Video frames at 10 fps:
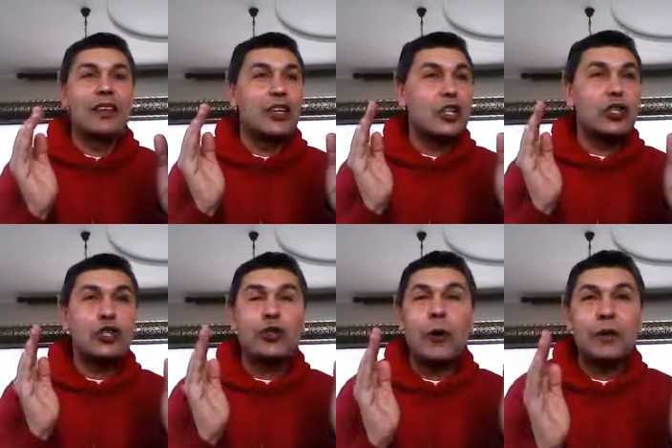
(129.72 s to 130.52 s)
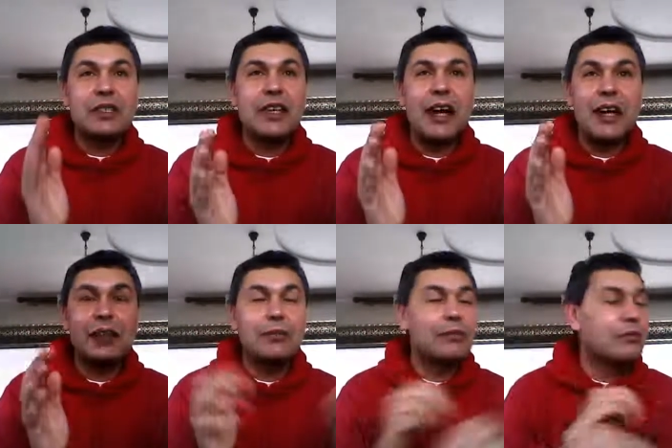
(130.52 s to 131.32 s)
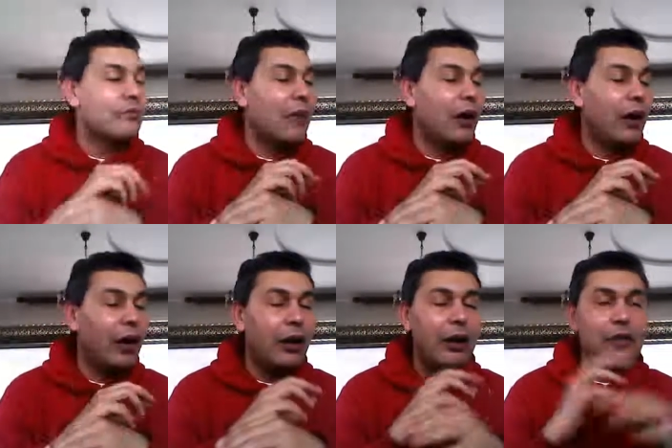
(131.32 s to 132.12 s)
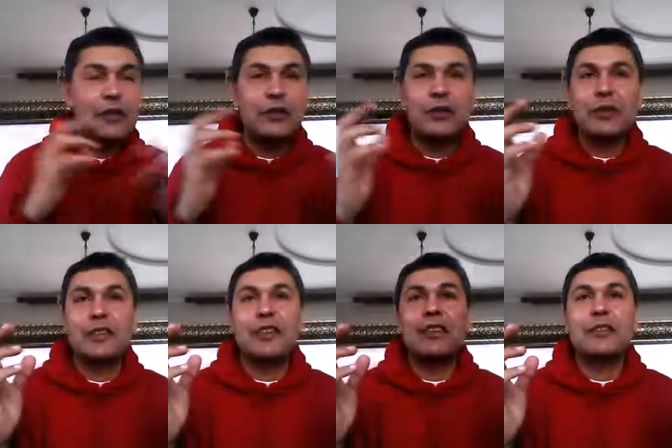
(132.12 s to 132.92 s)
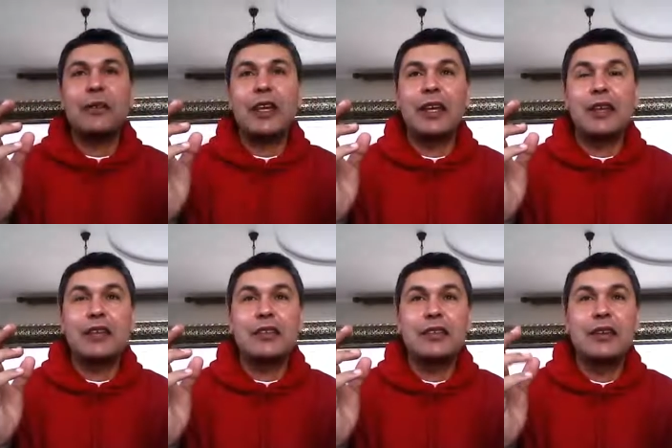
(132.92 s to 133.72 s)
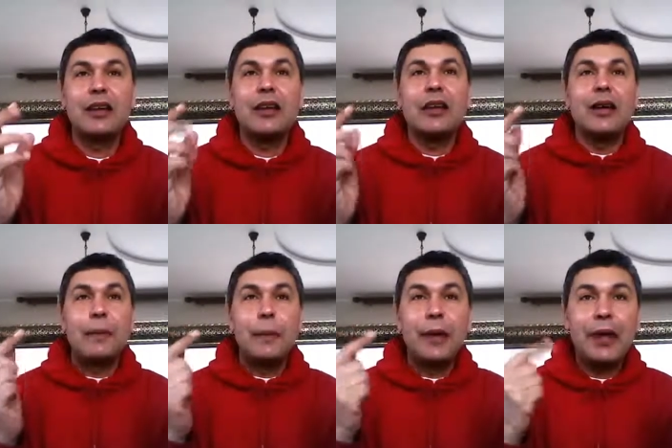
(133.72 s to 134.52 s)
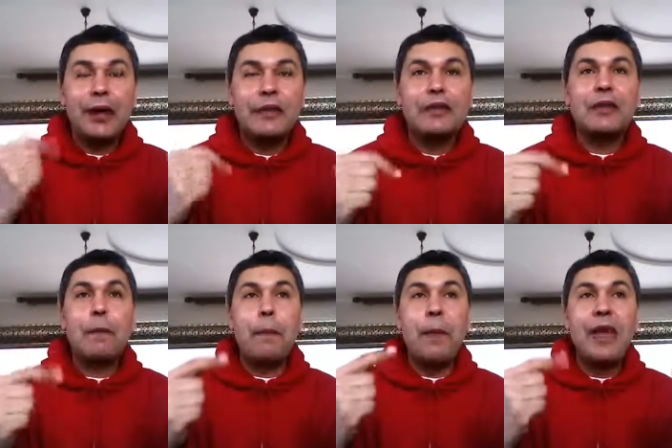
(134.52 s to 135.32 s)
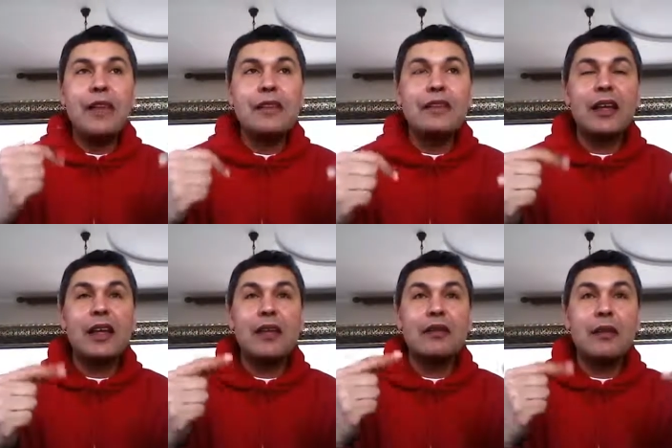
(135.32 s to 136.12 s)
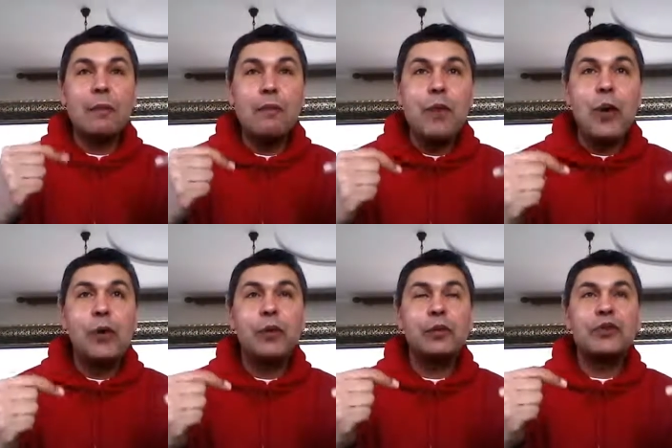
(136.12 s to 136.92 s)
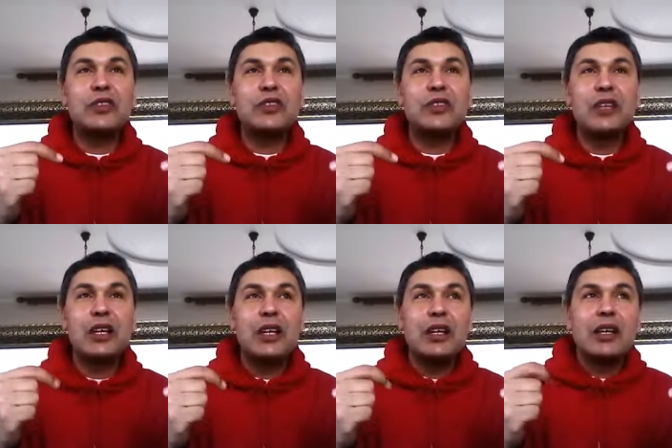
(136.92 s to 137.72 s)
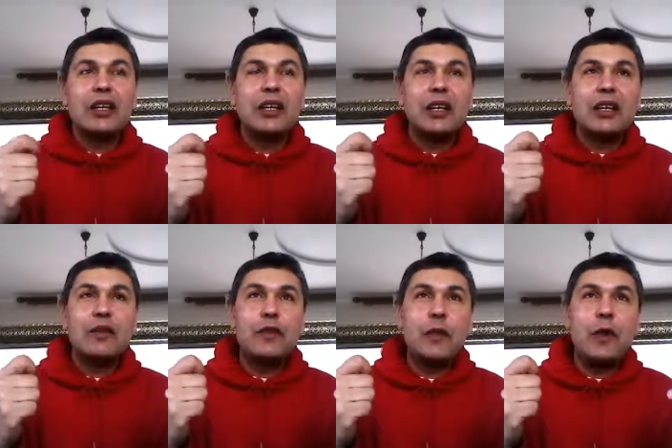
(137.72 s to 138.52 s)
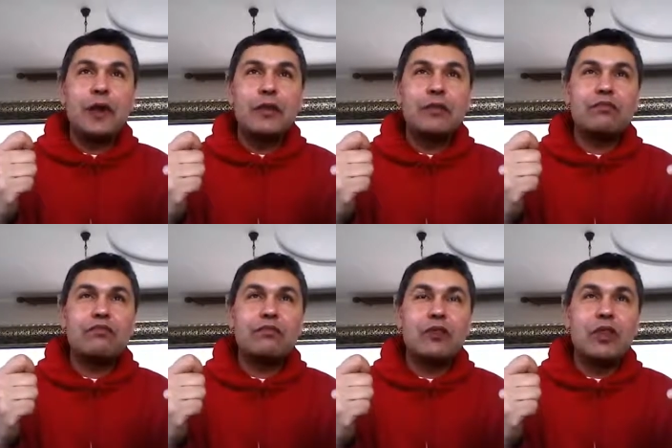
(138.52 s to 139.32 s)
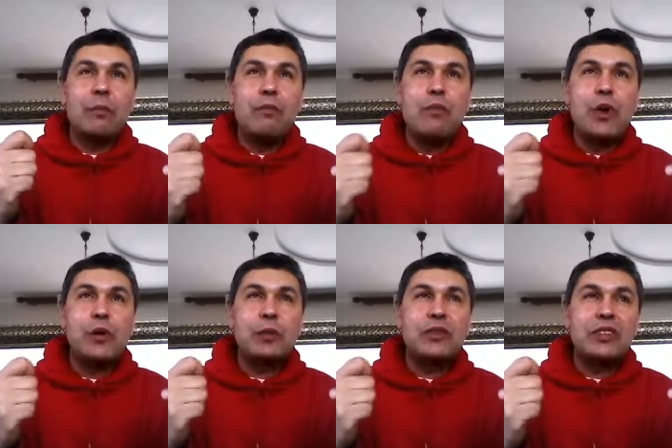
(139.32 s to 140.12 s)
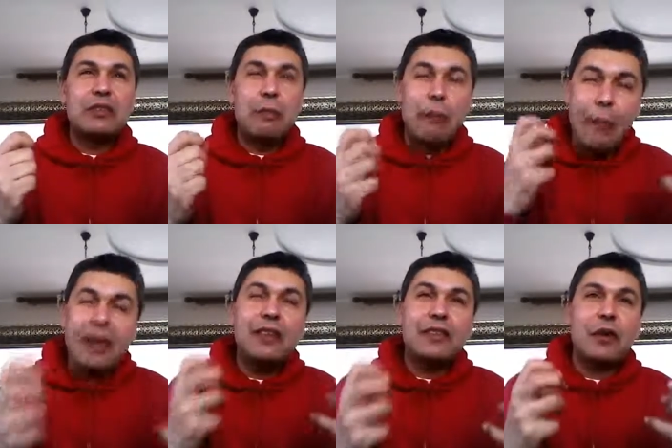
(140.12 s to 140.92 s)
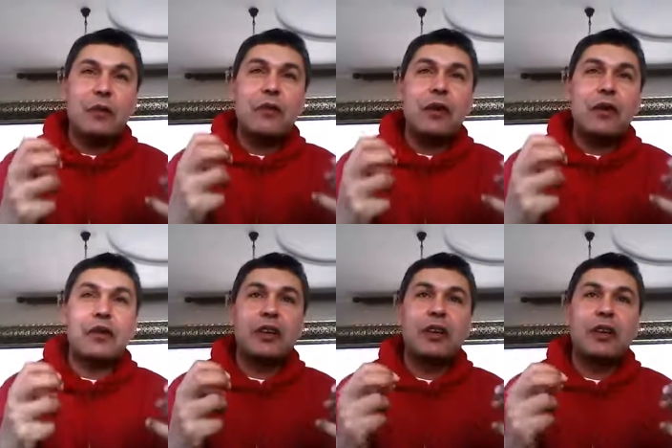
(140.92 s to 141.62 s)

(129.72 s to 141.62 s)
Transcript: In short time, all of the students can speak English, because the basic and the most, if you want, the most basic work